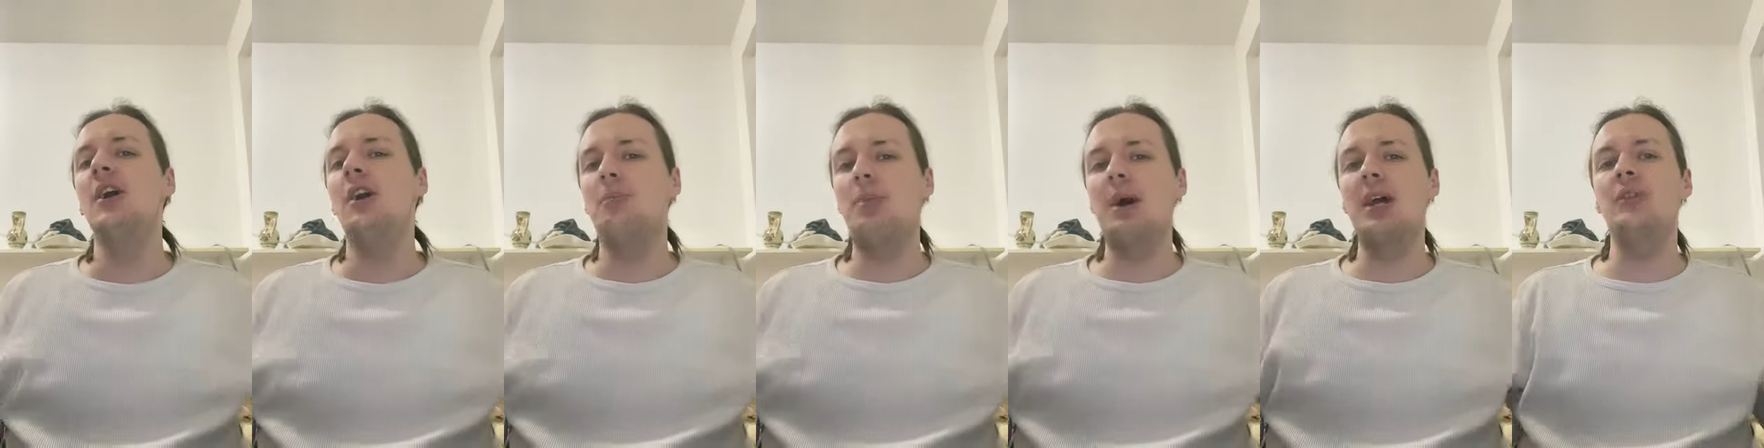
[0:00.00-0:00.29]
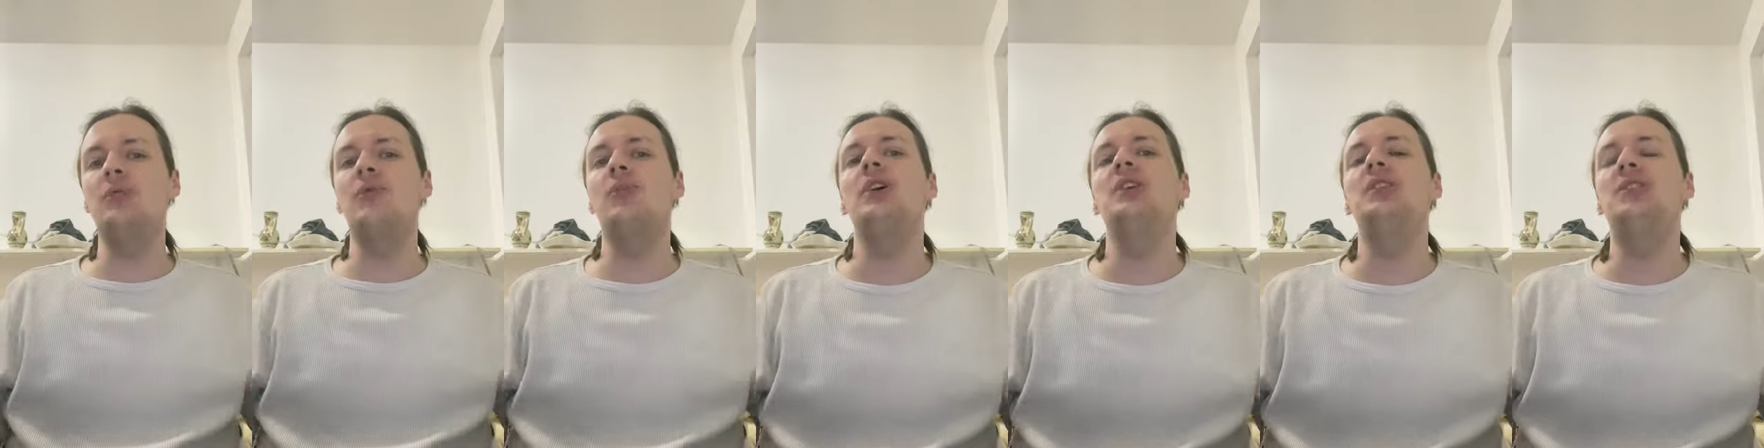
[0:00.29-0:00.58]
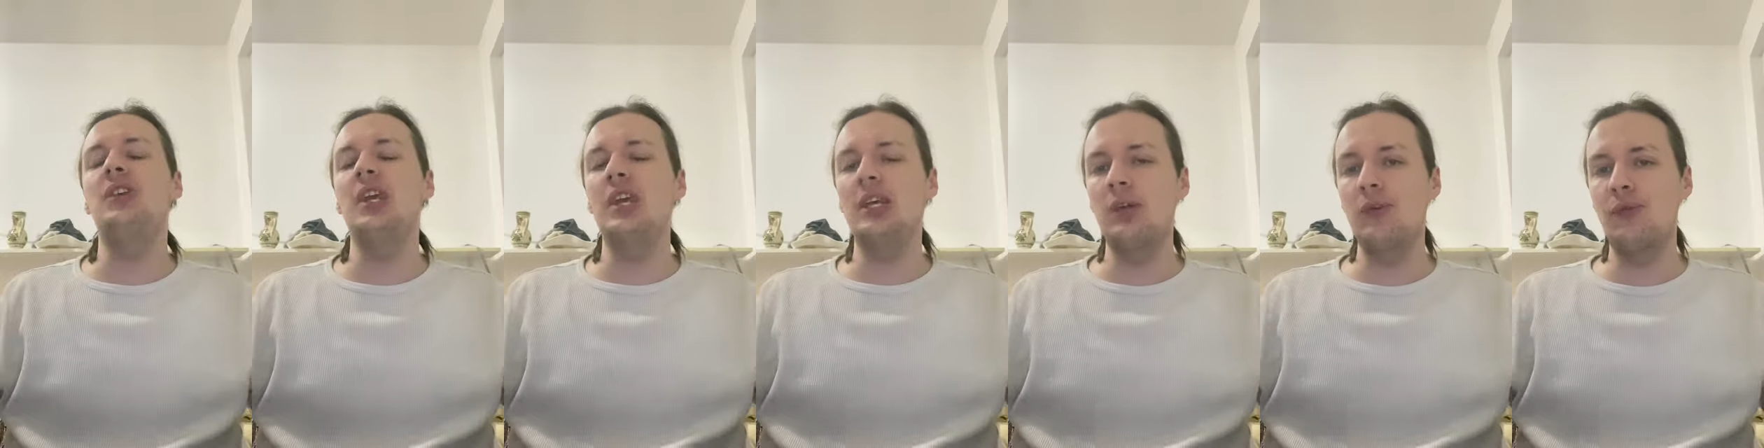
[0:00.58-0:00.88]
By the way,
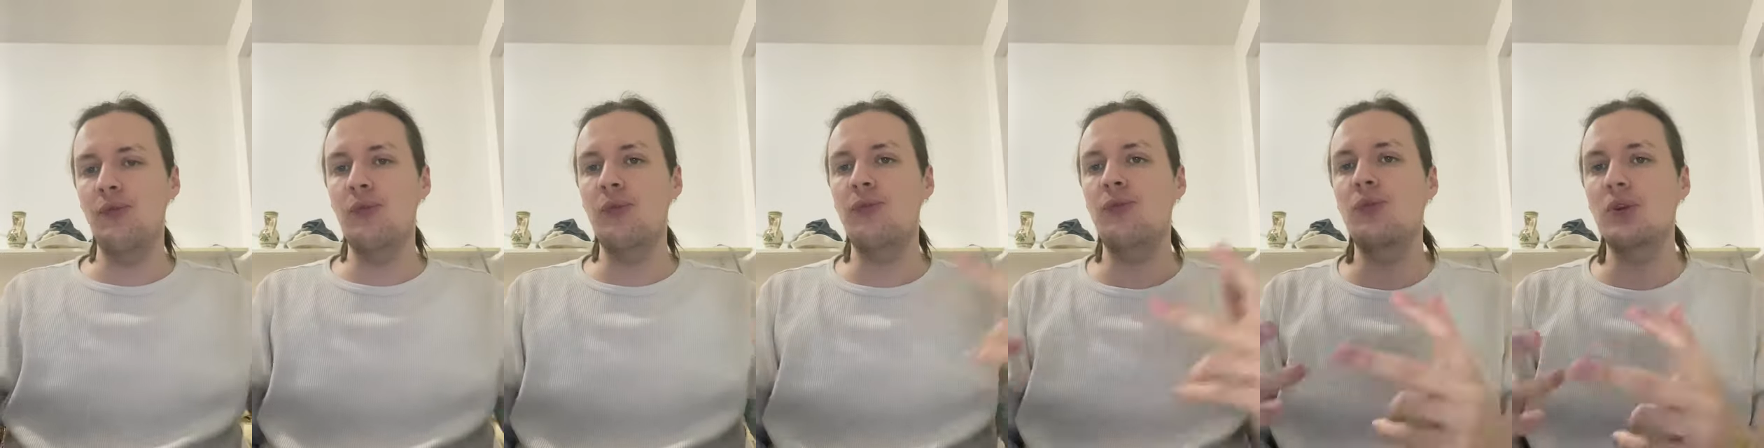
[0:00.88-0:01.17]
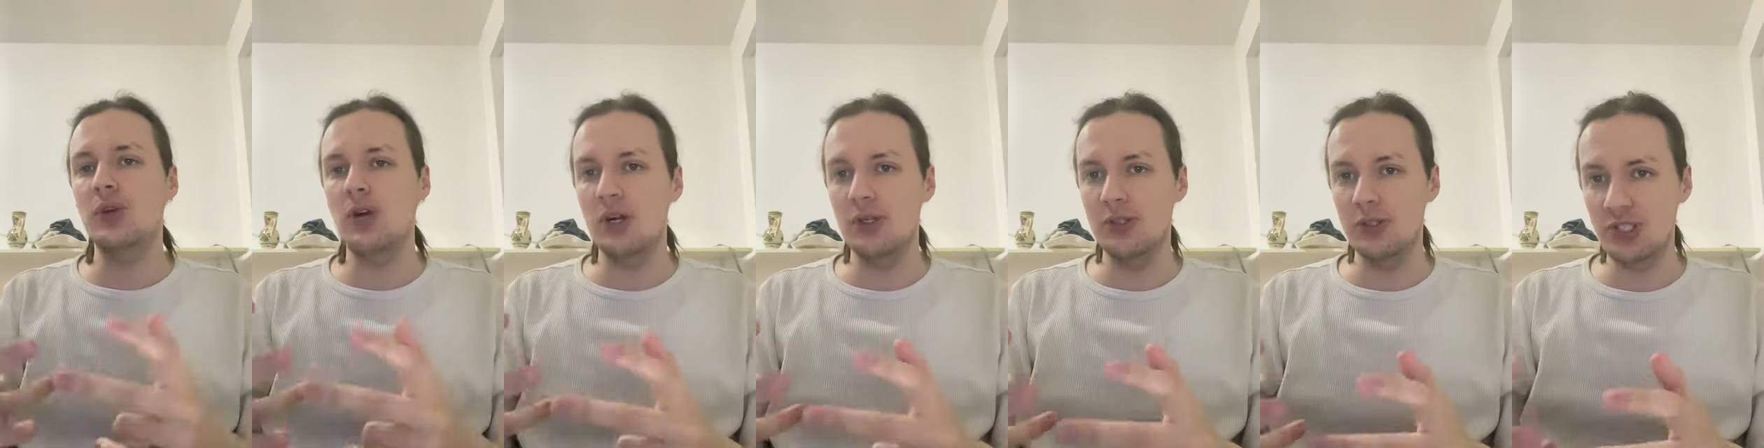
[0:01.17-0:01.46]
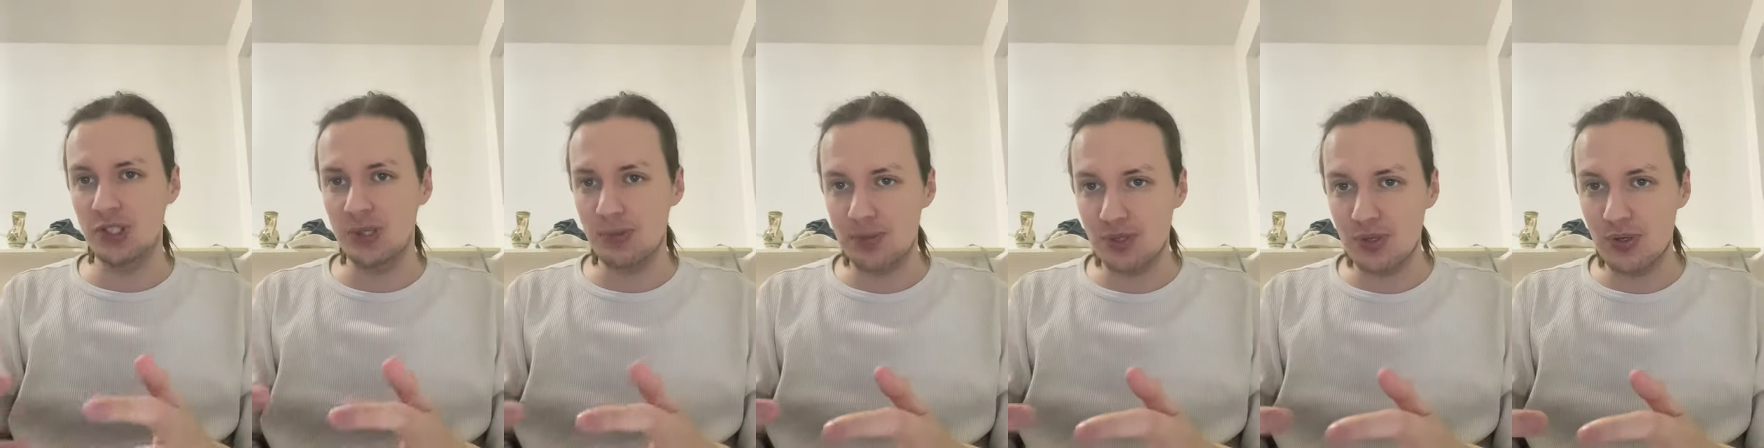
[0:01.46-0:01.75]
thank you for 400
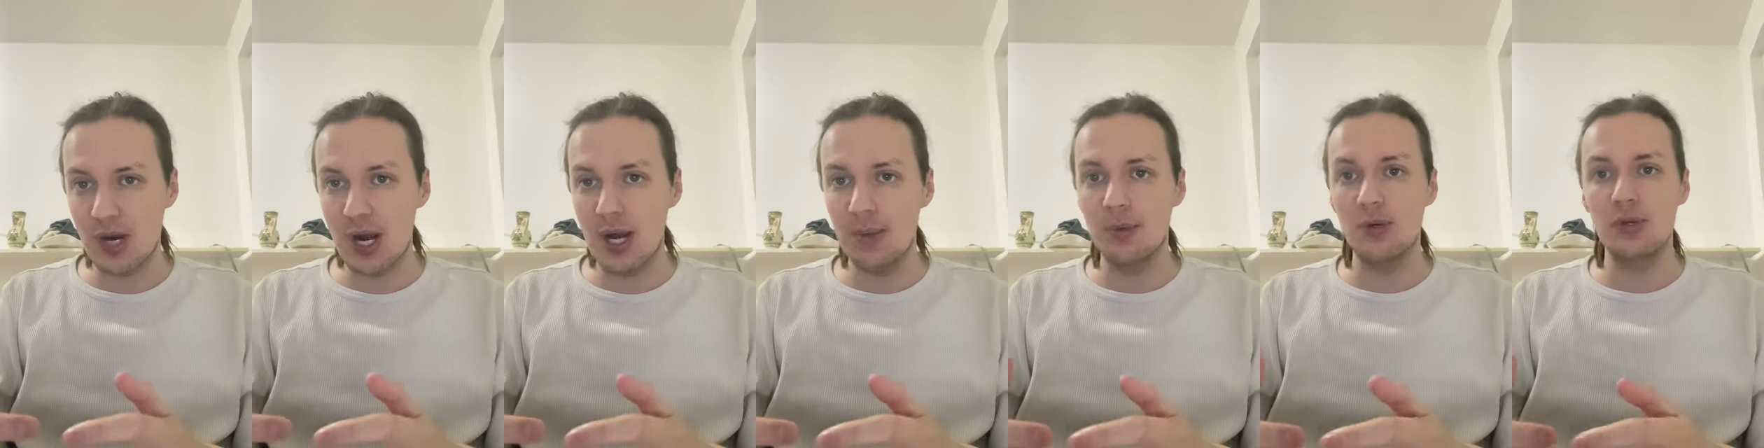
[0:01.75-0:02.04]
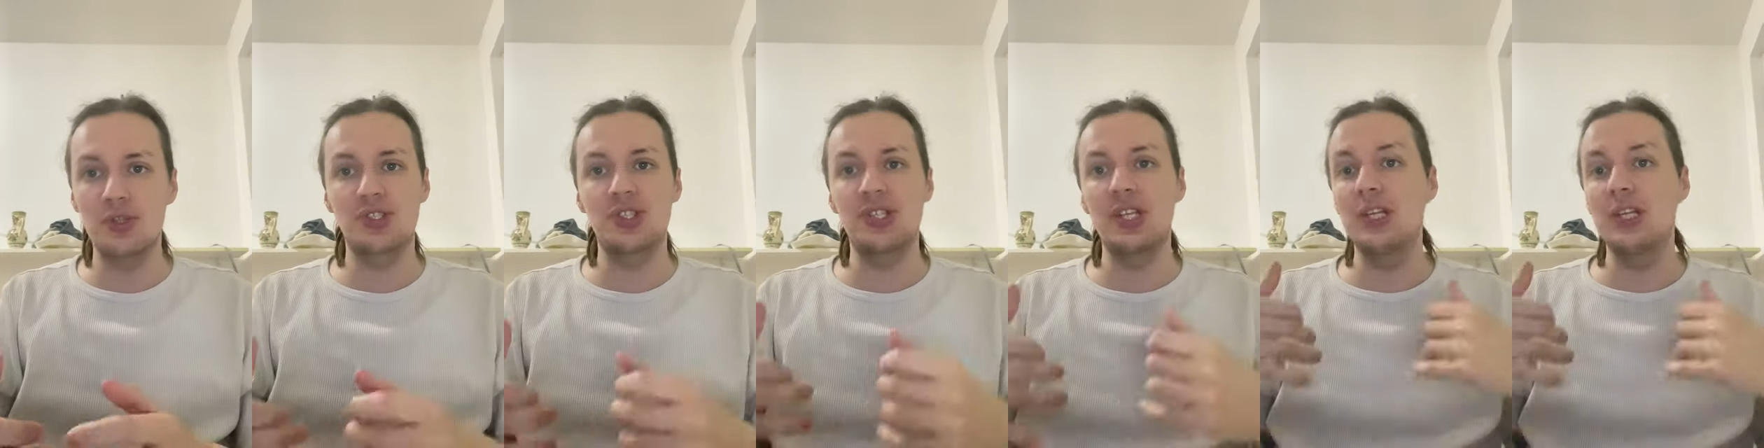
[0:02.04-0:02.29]
subscribers,